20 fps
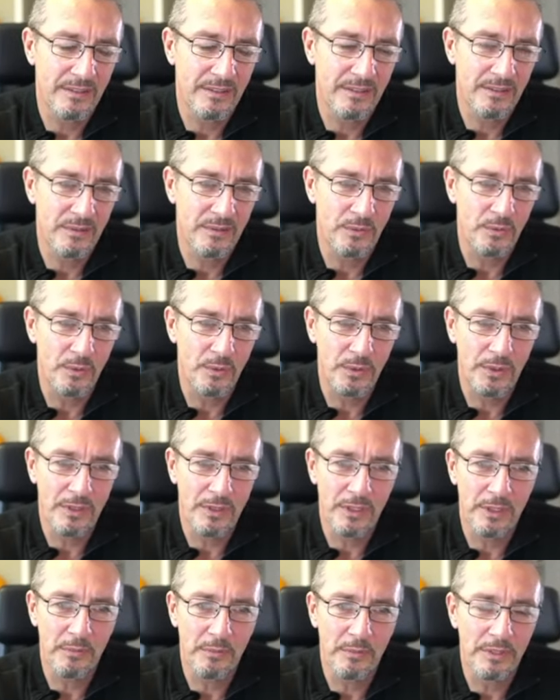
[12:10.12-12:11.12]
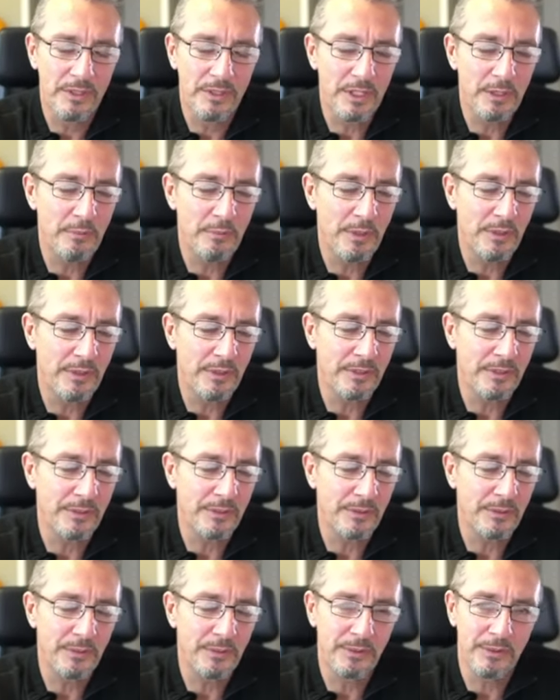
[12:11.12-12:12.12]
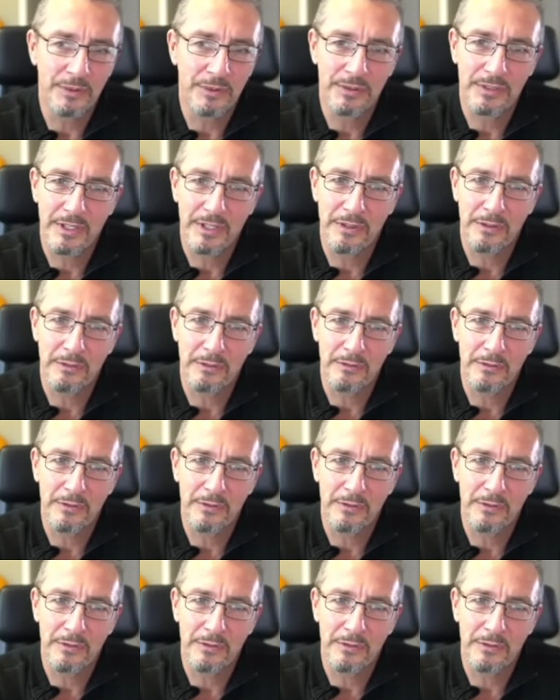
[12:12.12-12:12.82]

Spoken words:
root a little bit deeper into yourself.